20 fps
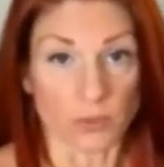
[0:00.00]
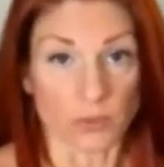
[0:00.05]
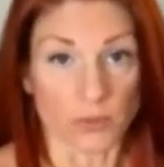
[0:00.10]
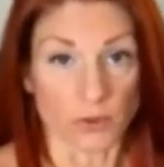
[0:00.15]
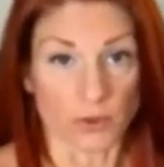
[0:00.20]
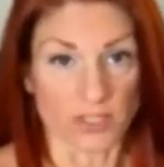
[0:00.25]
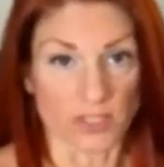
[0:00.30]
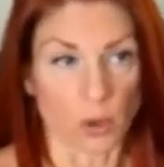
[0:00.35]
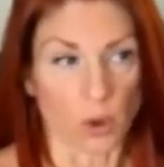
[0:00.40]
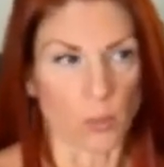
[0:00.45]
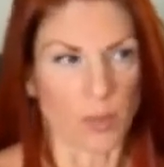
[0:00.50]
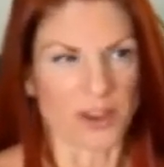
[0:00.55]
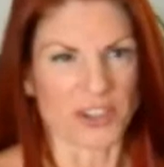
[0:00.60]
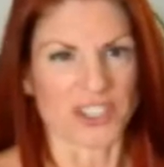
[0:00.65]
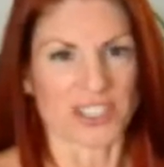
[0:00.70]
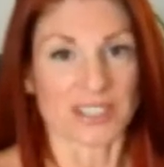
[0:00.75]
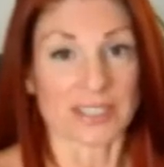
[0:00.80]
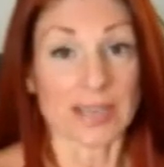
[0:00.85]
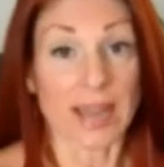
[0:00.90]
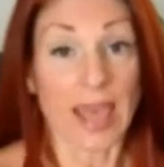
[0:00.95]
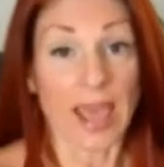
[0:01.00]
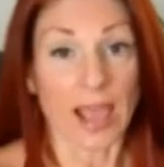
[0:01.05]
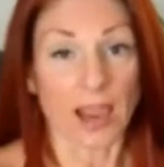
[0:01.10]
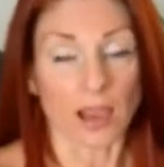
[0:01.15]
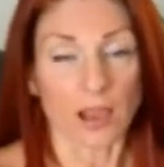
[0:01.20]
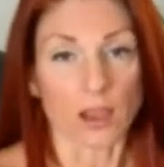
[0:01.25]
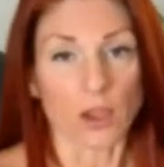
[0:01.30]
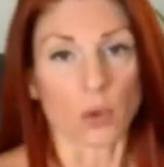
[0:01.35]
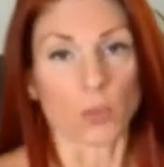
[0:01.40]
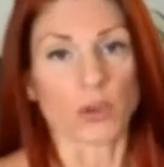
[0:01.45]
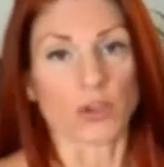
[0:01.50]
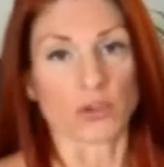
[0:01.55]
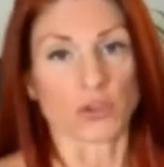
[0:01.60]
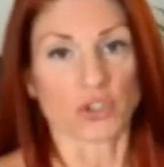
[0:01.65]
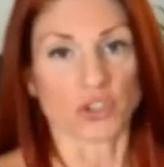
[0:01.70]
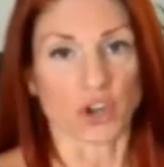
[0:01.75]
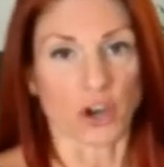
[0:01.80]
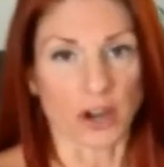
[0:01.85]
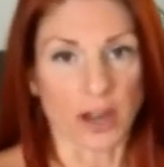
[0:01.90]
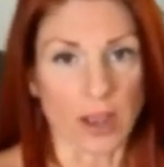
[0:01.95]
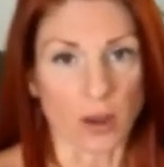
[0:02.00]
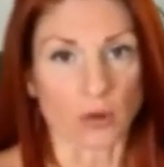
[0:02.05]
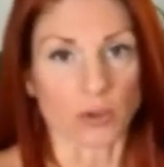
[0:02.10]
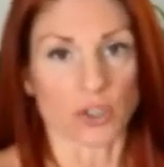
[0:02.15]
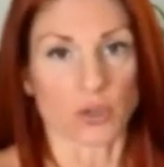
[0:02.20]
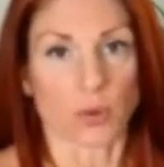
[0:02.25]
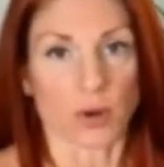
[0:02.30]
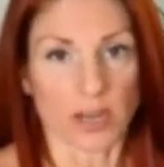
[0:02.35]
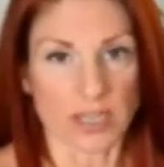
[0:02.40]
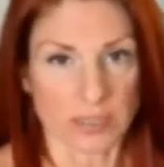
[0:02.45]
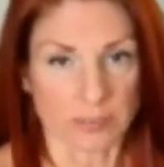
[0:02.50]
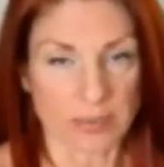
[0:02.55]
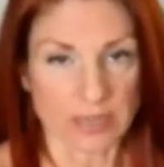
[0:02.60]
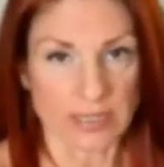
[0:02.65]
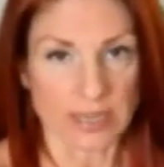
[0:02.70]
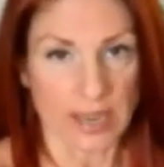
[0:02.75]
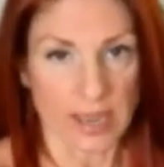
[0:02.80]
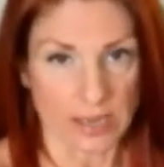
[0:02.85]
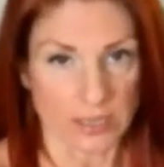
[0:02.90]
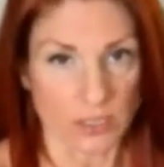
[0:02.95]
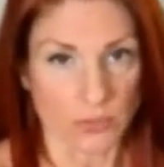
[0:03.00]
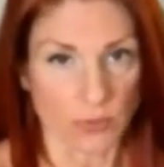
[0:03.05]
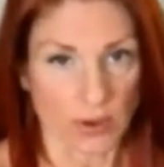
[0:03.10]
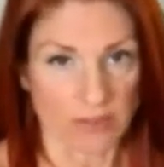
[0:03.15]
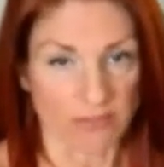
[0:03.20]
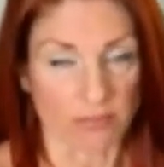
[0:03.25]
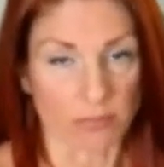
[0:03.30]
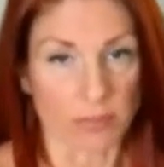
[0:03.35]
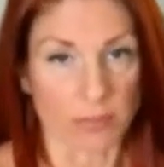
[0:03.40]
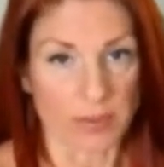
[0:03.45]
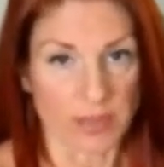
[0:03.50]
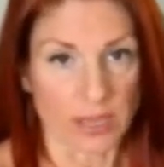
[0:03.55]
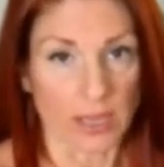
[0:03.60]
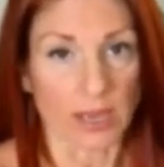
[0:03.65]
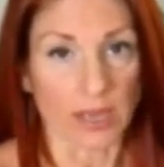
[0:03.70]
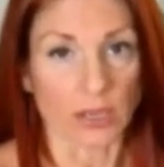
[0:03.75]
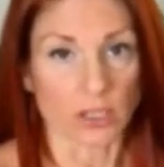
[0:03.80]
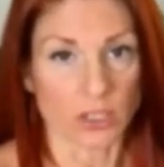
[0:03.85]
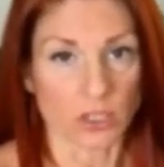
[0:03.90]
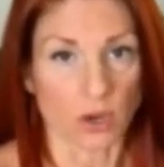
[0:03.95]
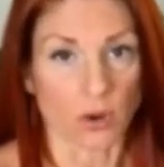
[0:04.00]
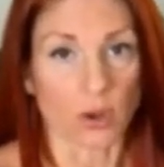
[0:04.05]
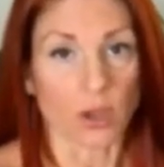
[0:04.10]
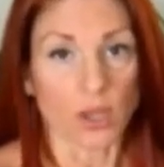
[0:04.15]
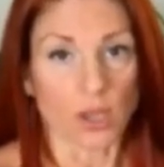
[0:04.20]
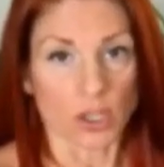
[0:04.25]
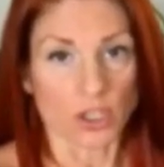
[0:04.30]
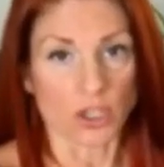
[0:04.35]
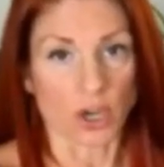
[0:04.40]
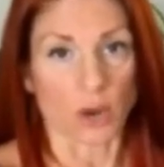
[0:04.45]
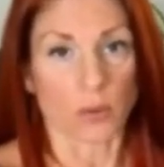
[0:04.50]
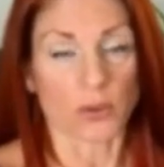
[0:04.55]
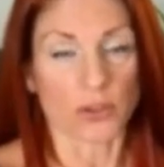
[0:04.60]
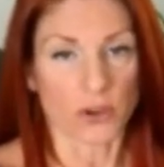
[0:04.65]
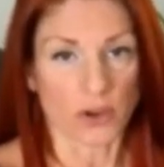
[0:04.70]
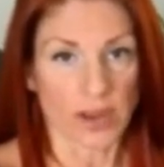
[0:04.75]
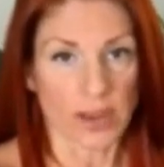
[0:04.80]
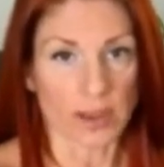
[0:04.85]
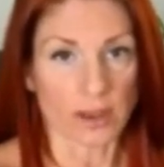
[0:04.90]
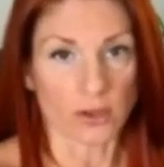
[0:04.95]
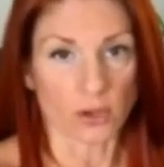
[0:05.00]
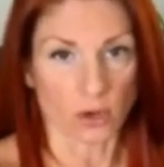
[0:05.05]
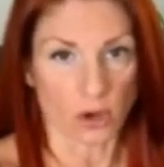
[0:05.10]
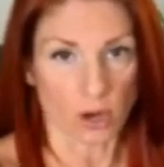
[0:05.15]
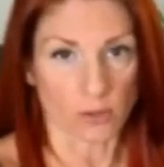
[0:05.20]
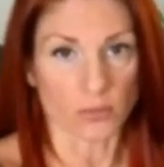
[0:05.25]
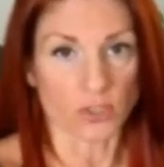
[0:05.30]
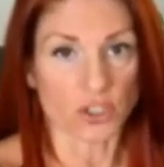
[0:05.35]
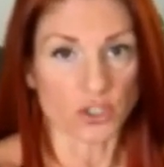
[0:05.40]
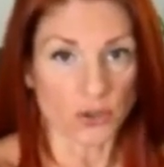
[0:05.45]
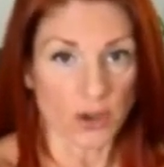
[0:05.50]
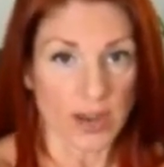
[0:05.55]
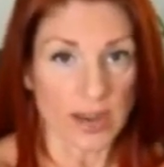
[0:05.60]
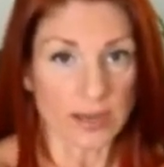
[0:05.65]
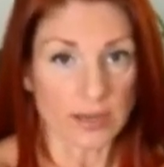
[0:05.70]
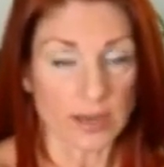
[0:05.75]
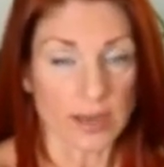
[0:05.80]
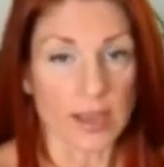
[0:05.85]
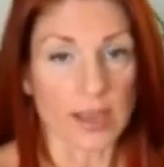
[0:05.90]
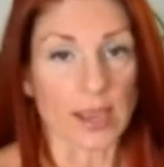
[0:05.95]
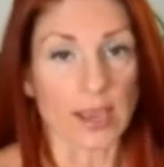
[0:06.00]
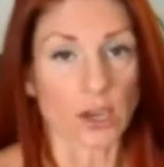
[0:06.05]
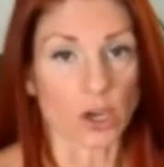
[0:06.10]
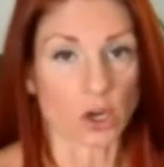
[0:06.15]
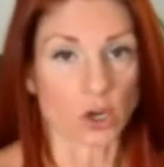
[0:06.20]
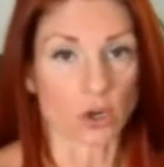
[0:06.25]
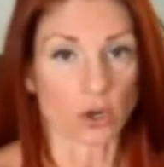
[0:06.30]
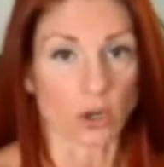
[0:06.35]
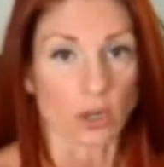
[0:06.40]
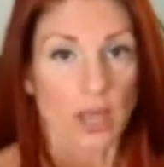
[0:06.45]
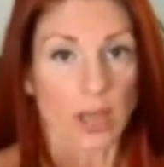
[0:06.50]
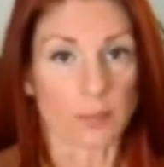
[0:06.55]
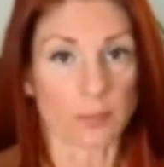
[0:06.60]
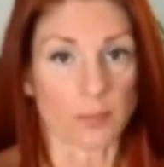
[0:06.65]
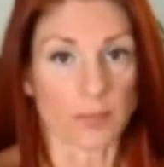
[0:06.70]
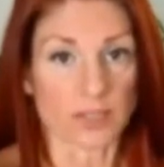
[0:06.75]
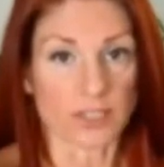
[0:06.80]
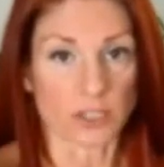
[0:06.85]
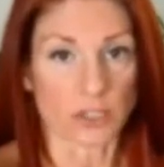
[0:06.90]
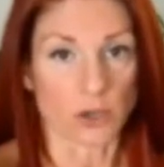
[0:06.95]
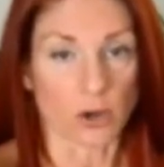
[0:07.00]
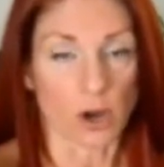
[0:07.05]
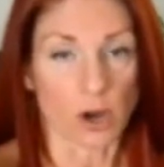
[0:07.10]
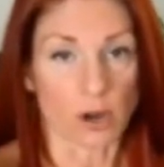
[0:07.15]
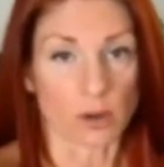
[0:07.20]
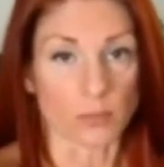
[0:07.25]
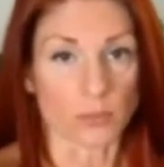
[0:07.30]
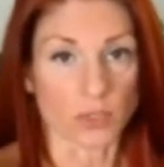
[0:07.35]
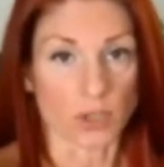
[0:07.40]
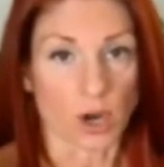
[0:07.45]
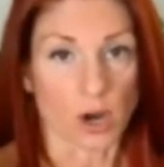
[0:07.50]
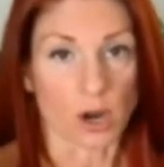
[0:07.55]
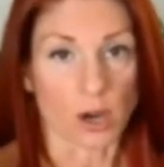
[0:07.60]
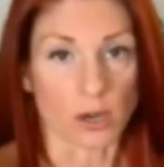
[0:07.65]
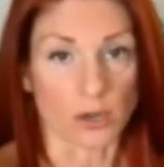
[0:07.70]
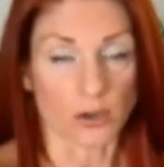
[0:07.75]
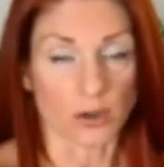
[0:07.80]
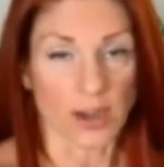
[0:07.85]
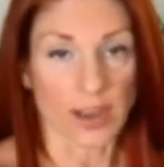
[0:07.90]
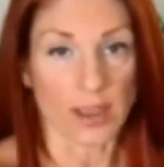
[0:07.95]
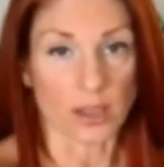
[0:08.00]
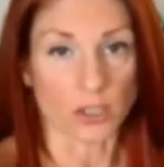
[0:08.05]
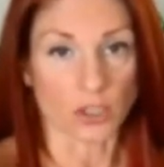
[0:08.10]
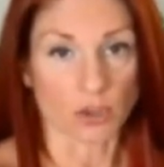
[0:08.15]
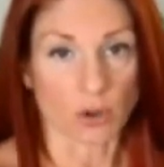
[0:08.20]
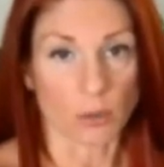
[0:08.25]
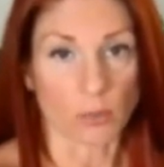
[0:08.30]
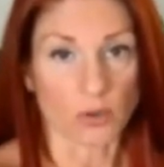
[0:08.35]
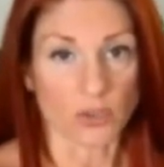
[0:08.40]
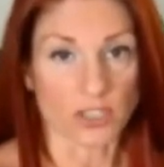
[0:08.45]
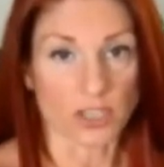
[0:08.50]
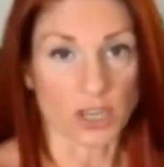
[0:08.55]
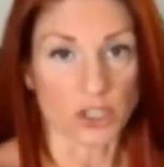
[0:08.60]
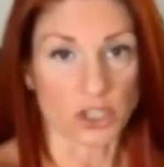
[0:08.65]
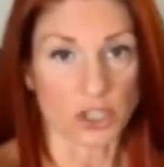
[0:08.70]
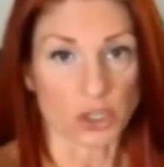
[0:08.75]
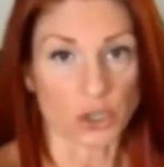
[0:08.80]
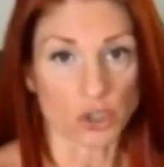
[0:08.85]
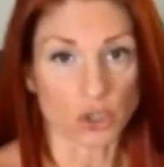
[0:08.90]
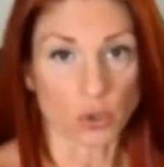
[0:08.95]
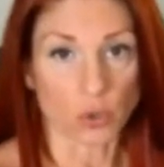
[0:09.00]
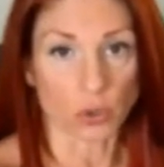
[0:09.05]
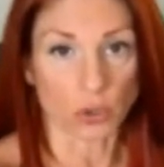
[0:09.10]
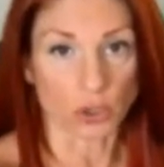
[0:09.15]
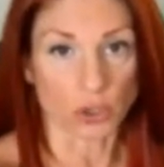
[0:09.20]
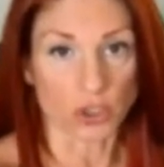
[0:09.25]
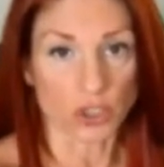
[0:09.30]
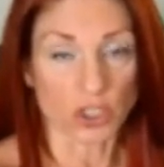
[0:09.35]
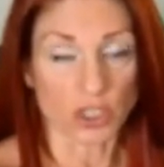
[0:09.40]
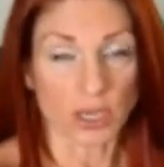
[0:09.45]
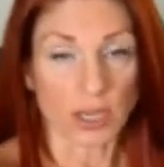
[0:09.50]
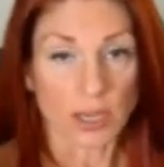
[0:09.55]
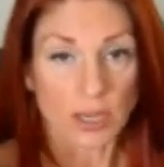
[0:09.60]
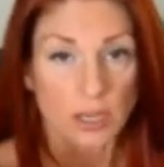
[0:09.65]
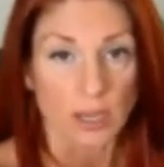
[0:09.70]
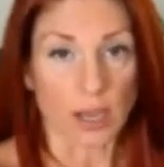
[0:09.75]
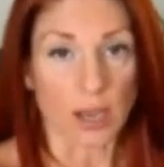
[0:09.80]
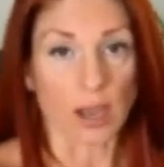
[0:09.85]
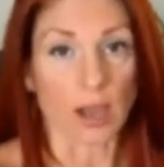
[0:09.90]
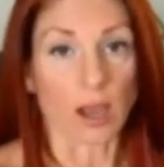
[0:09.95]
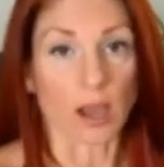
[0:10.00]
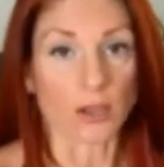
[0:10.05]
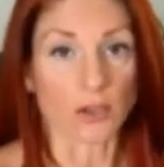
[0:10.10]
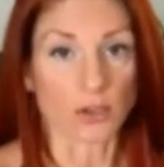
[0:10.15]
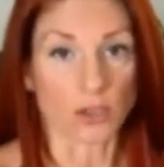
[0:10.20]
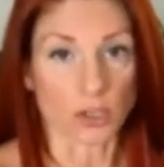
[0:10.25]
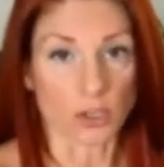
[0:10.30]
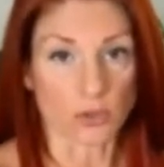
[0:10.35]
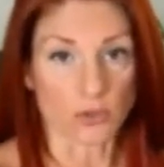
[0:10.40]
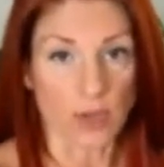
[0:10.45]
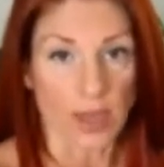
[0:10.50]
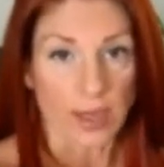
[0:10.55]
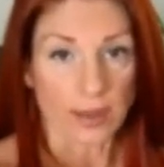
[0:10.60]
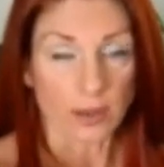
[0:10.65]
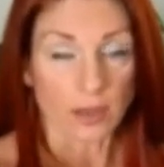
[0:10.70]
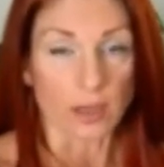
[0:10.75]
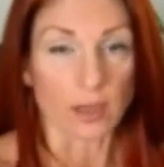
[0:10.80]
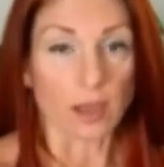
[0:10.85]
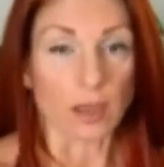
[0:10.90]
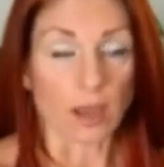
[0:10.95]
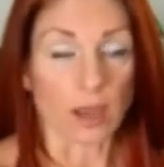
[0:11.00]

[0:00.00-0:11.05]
there isn't a whole bunch of slack when you start out. You want it to be tense right from the beginning. So start with your arms straight and curl up until your hands are almost touching your shoulders. You can do that.